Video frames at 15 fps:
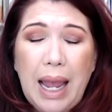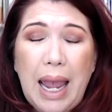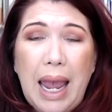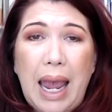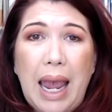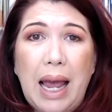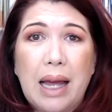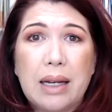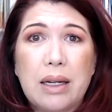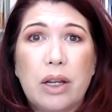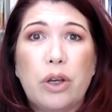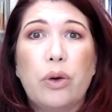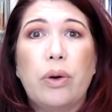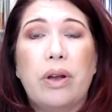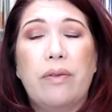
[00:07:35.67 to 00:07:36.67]
and
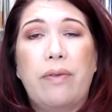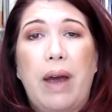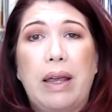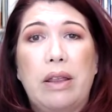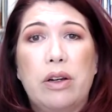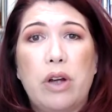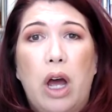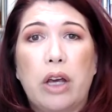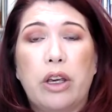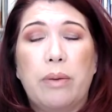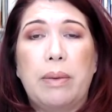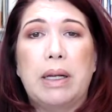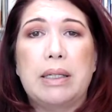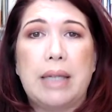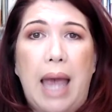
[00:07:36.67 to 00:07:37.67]
you can find the
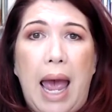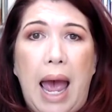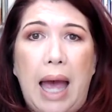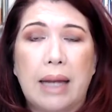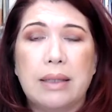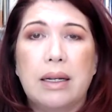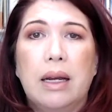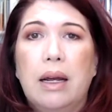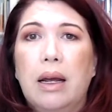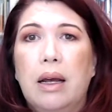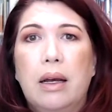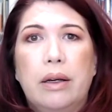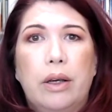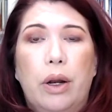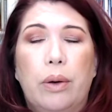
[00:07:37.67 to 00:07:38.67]
documents at,
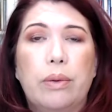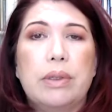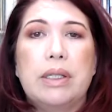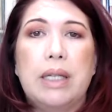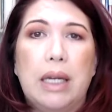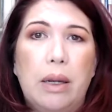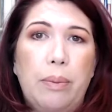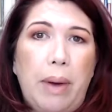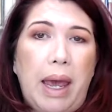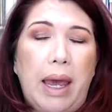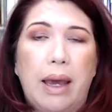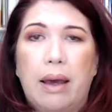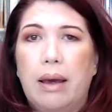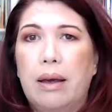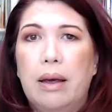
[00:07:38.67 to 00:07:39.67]

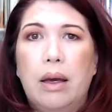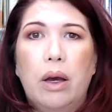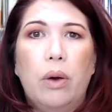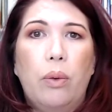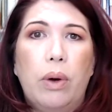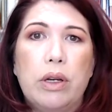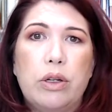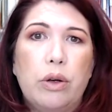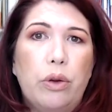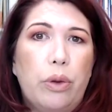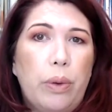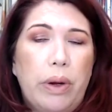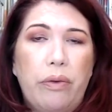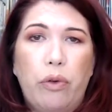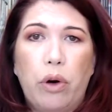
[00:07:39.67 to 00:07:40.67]
Citibank
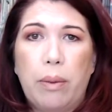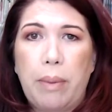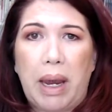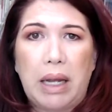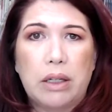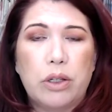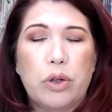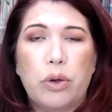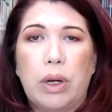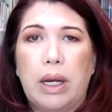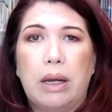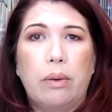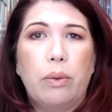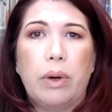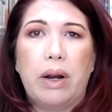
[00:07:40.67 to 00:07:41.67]
1234 Main
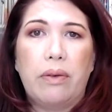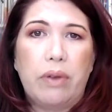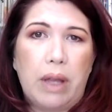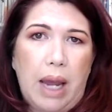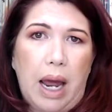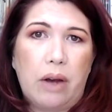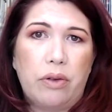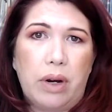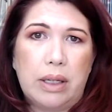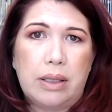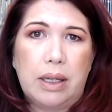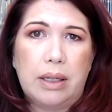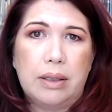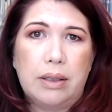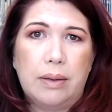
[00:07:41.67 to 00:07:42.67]
Street, whatever the address
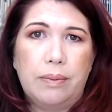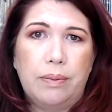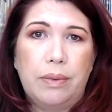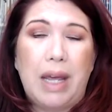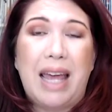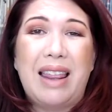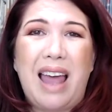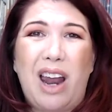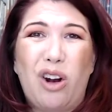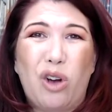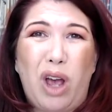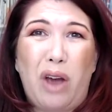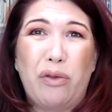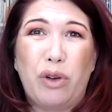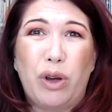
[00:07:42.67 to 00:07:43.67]
is, and that'll
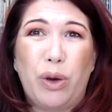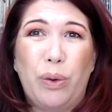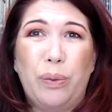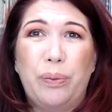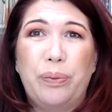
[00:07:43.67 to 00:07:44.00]
cover you.